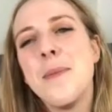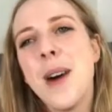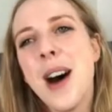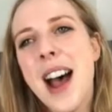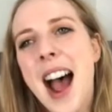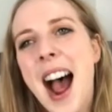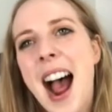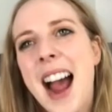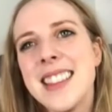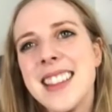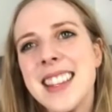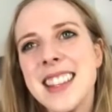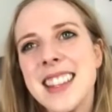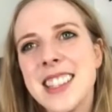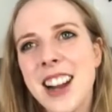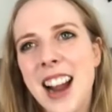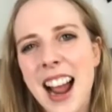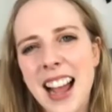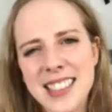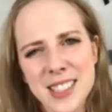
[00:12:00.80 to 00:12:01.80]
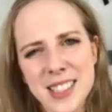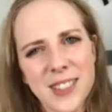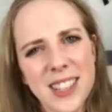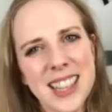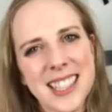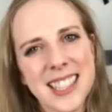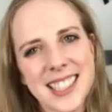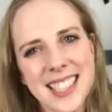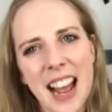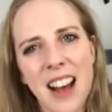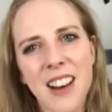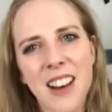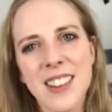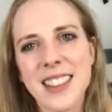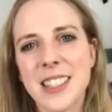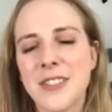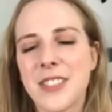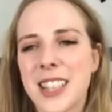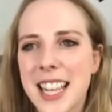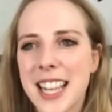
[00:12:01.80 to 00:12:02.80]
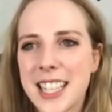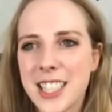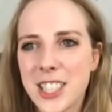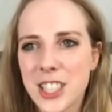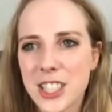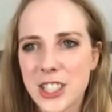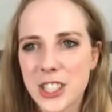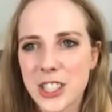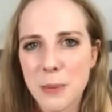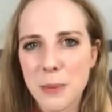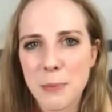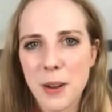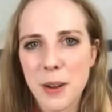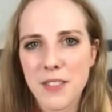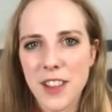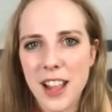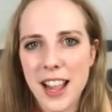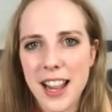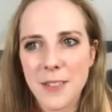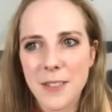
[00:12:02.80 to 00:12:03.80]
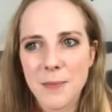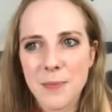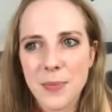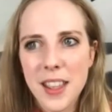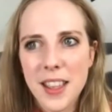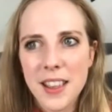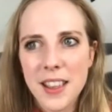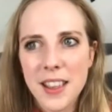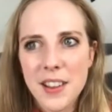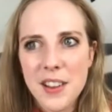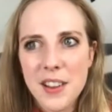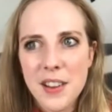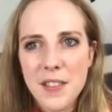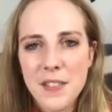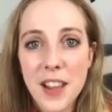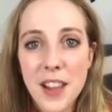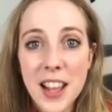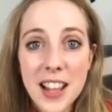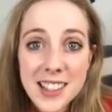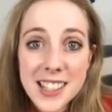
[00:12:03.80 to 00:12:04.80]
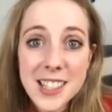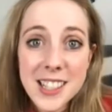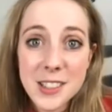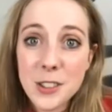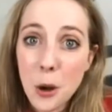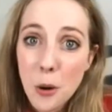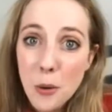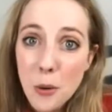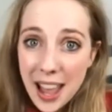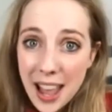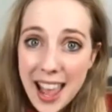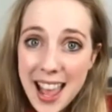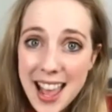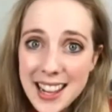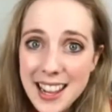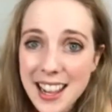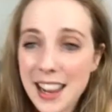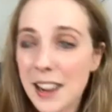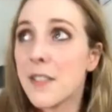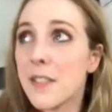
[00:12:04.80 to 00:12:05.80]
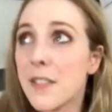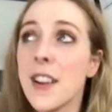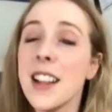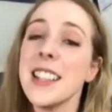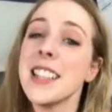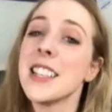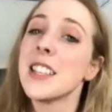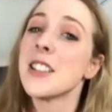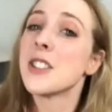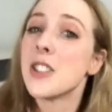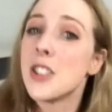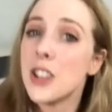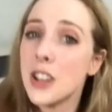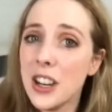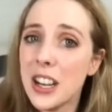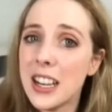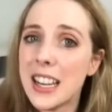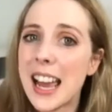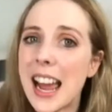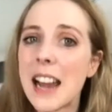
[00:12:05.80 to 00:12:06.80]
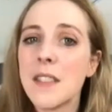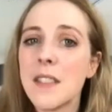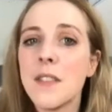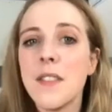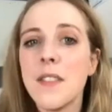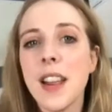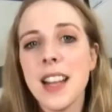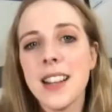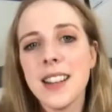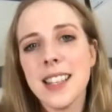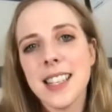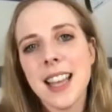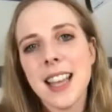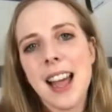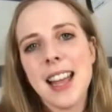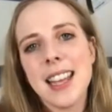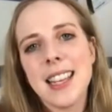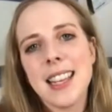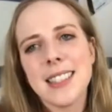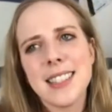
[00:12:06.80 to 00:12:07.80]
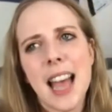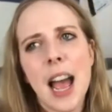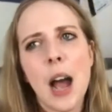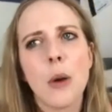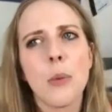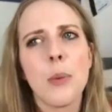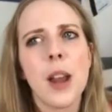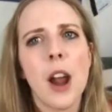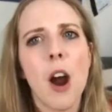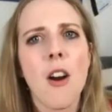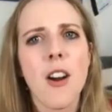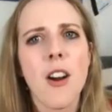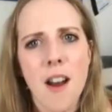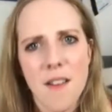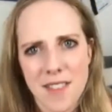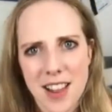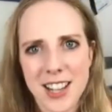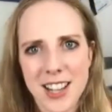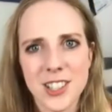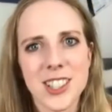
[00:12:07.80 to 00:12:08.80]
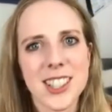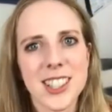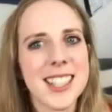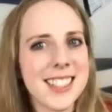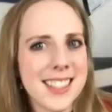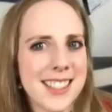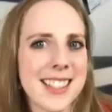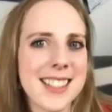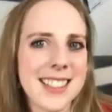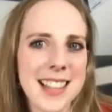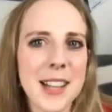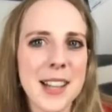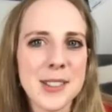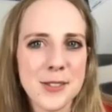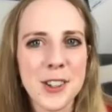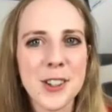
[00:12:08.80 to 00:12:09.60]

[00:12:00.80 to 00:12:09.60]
but I think there has to be this healthy relationship of like, failing is okay and failing is good and failing is how we are eventually successful.